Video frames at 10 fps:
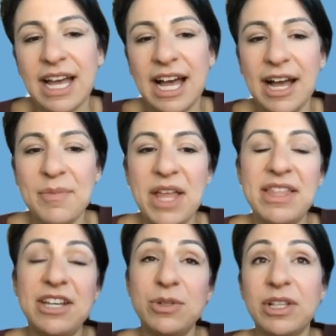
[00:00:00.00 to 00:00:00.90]
And
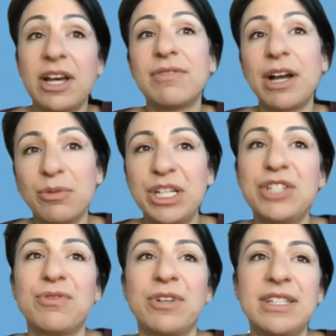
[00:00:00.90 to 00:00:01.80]
they do a lot of
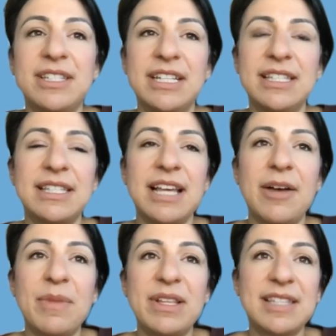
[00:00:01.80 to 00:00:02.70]
outreach, for instance,
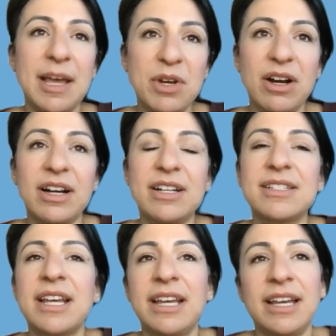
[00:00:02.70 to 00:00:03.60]
and seminars